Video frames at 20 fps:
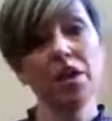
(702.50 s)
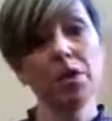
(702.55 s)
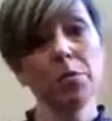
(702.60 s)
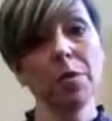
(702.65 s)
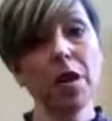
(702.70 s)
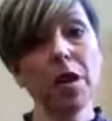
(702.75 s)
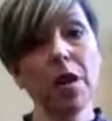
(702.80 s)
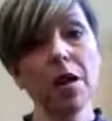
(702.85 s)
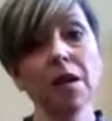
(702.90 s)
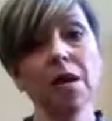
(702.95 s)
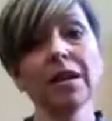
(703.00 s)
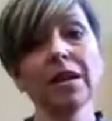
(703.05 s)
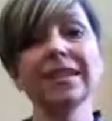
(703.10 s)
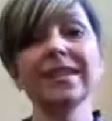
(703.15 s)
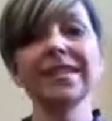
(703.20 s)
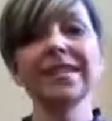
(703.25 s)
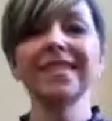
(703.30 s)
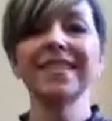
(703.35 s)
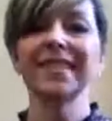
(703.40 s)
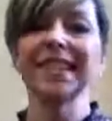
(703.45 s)
There you are
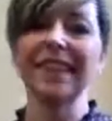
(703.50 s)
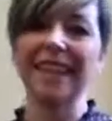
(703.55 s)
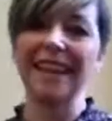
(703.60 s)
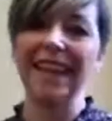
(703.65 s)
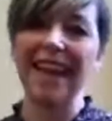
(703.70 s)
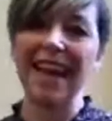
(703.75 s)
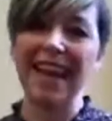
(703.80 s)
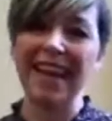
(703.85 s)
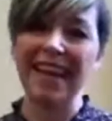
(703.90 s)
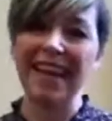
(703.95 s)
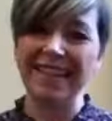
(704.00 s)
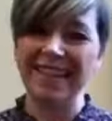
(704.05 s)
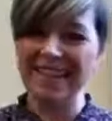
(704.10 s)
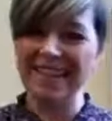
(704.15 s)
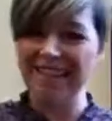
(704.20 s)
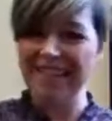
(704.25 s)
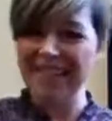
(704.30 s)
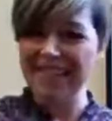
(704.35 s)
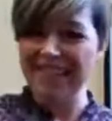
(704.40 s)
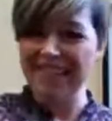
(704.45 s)
to guide
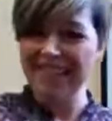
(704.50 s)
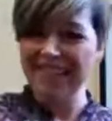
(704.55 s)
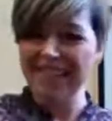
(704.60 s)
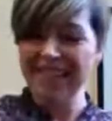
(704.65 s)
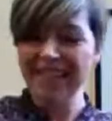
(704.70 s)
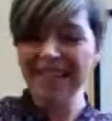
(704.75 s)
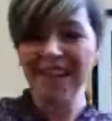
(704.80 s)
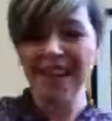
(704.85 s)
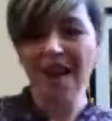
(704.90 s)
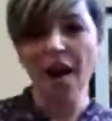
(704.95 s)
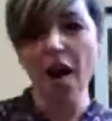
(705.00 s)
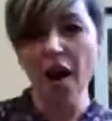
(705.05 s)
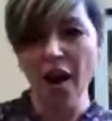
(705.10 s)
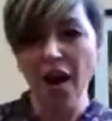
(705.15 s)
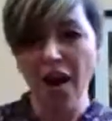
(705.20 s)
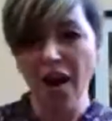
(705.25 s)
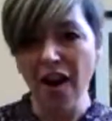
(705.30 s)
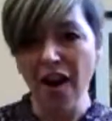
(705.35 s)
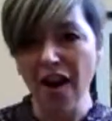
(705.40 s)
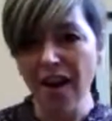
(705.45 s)
you.
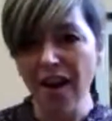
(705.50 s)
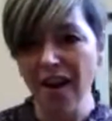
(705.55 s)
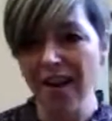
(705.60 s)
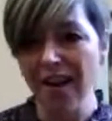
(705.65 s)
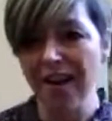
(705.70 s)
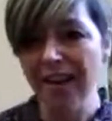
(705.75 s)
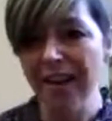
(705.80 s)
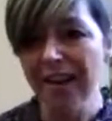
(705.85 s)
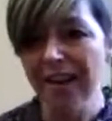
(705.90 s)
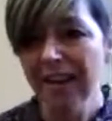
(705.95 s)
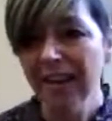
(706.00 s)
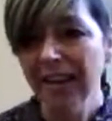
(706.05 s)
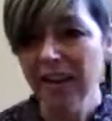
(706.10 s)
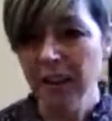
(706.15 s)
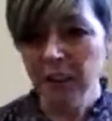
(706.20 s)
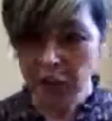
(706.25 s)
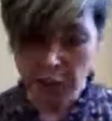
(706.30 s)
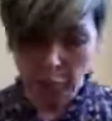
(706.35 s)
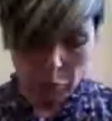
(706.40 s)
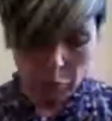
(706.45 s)
Ah.
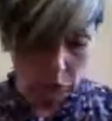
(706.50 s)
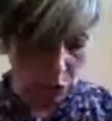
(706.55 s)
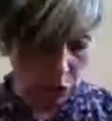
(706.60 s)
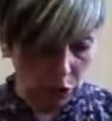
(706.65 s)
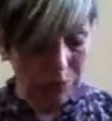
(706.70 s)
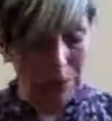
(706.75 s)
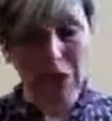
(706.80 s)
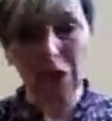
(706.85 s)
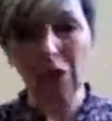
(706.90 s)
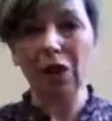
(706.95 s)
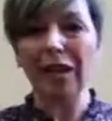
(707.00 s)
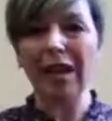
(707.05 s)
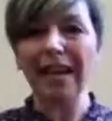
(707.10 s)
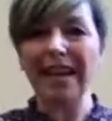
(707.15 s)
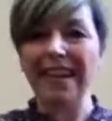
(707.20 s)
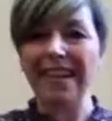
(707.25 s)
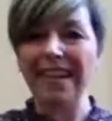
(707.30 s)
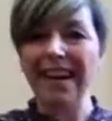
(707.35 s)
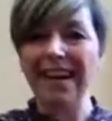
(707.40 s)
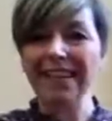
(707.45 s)
And you're going to pull them along
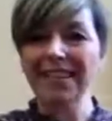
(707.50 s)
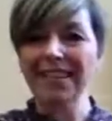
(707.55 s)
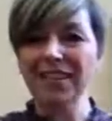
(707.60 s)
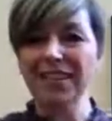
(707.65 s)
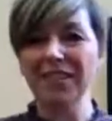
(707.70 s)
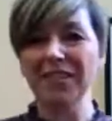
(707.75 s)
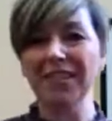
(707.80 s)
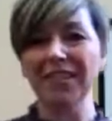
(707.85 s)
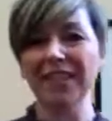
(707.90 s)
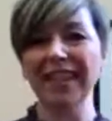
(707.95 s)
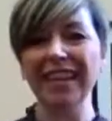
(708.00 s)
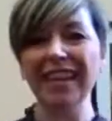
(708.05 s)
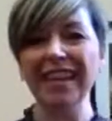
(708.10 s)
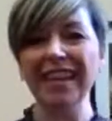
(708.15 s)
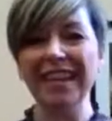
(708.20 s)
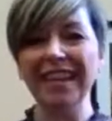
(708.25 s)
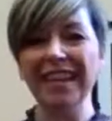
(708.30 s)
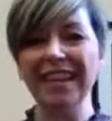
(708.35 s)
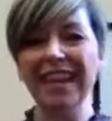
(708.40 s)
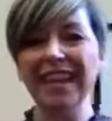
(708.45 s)
like that.
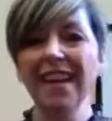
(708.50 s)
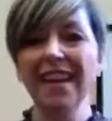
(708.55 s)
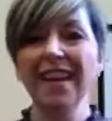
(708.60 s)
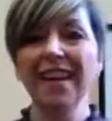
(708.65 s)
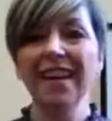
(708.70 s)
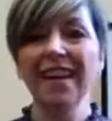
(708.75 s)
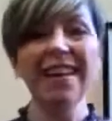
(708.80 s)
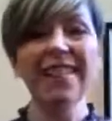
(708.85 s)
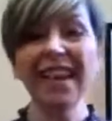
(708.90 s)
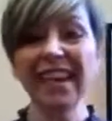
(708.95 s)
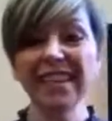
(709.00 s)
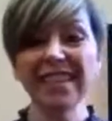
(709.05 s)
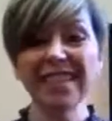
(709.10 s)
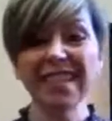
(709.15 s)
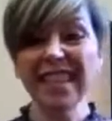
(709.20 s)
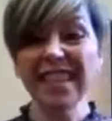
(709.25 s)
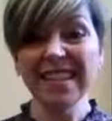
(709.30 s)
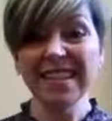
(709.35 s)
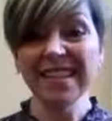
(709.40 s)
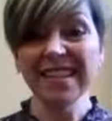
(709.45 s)
Okay. And that's
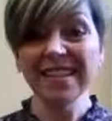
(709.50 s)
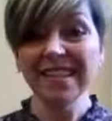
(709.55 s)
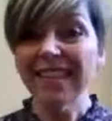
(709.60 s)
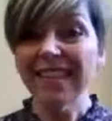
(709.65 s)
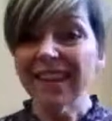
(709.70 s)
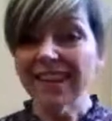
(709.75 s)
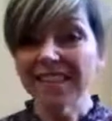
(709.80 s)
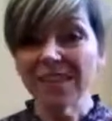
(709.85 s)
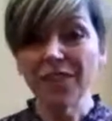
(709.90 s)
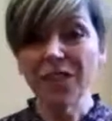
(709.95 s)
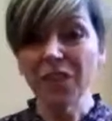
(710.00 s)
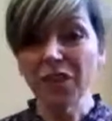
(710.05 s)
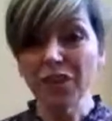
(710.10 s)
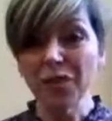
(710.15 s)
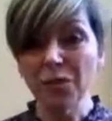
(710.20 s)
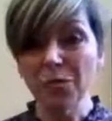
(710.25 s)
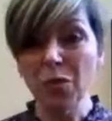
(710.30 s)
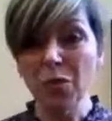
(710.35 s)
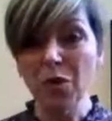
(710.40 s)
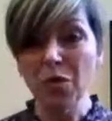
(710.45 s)
it. That's
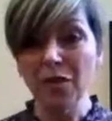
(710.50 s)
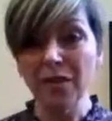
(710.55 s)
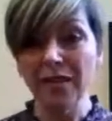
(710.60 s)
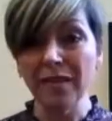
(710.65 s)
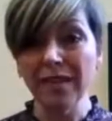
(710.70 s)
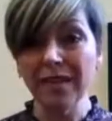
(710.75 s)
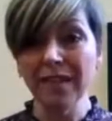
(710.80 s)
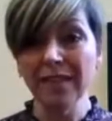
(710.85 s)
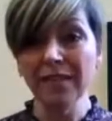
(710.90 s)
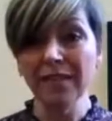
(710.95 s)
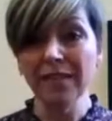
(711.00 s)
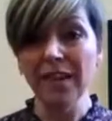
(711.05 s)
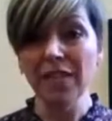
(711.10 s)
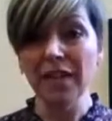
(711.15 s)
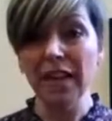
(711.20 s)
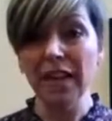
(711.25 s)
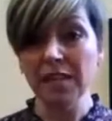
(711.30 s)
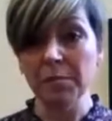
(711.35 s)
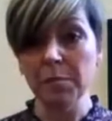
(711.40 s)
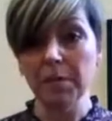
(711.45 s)
verse one. And then
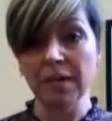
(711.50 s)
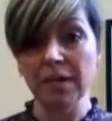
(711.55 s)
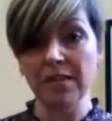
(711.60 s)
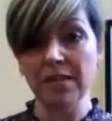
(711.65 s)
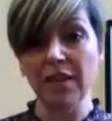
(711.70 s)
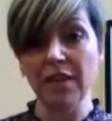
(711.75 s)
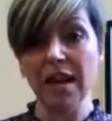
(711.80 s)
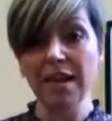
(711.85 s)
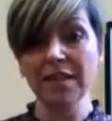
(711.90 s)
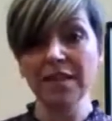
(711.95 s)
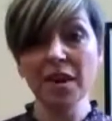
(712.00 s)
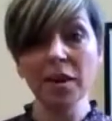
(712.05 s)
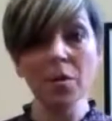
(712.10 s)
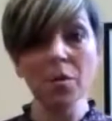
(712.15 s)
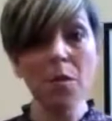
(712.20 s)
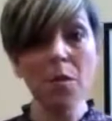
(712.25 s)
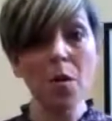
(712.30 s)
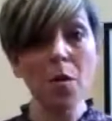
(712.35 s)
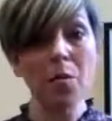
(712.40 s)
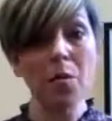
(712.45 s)
the next bit's find
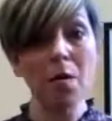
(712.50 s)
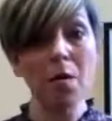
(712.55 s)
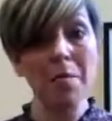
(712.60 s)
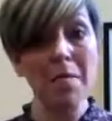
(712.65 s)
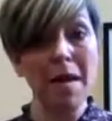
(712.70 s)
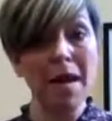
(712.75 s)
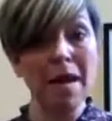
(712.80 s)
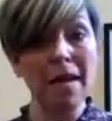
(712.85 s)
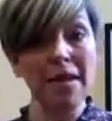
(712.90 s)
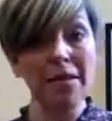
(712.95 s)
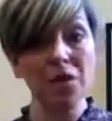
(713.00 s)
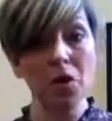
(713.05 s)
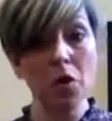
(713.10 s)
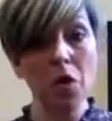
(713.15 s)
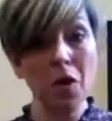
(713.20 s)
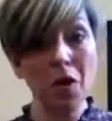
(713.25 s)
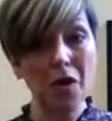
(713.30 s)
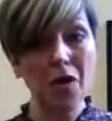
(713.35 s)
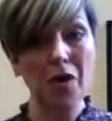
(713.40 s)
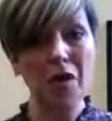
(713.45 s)
out what we're made
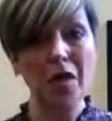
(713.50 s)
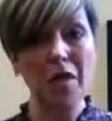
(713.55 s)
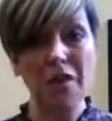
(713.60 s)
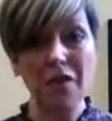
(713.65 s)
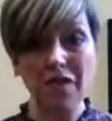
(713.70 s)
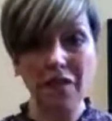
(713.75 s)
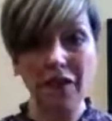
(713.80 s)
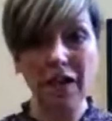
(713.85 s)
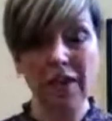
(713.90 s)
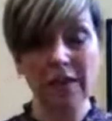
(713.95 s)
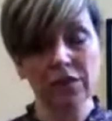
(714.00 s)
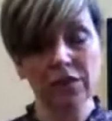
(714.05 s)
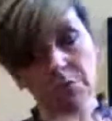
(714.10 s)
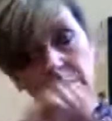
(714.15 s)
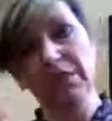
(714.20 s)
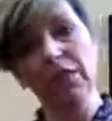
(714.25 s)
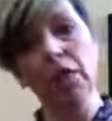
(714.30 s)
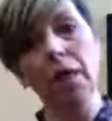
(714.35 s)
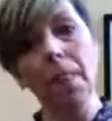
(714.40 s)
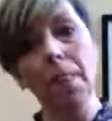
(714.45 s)
of. So
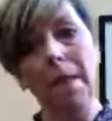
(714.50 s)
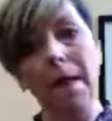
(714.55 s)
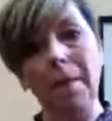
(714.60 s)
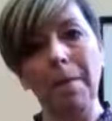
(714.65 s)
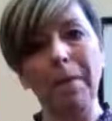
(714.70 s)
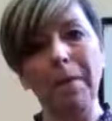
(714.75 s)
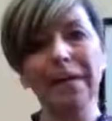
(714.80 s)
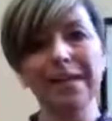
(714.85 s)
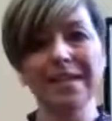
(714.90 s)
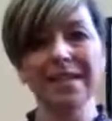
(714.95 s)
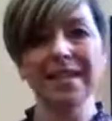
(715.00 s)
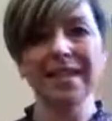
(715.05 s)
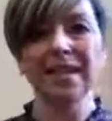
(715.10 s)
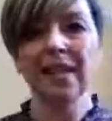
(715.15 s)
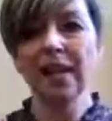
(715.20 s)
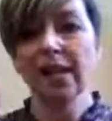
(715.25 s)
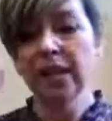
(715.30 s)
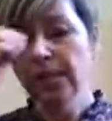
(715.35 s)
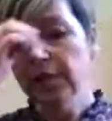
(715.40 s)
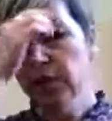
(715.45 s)
we've learnt that bit.
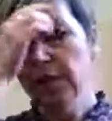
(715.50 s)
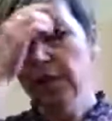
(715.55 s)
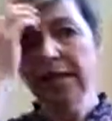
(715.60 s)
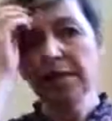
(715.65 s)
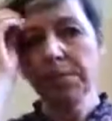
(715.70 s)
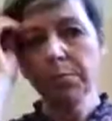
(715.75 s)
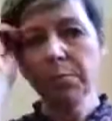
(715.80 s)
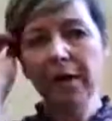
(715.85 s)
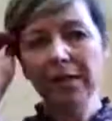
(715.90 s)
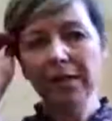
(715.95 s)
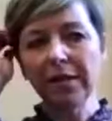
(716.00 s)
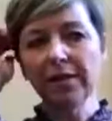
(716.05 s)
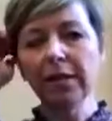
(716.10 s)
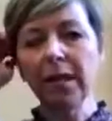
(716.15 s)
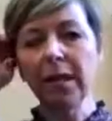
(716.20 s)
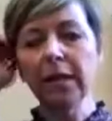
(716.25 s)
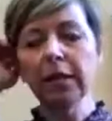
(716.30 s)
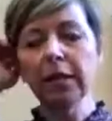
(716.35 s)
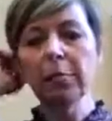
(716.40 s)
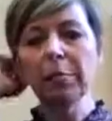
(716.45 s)
So let's practice
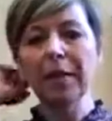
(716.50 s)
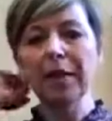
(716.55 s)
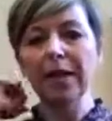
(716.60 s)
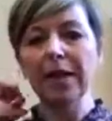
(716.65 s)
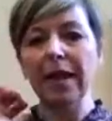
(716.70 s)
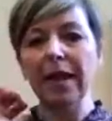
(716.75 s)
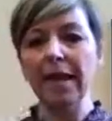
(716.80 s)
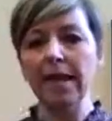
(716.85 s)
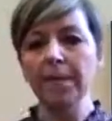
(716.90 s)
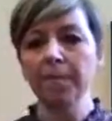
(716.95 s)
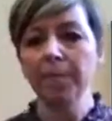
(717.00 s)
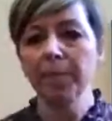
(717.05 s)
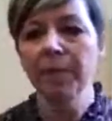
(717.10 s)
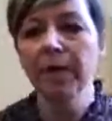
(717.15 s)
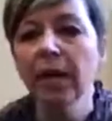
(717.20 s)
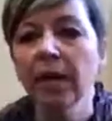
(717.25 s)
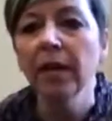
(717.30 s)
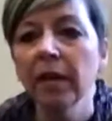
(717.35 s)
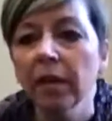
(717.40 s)
that little bit again.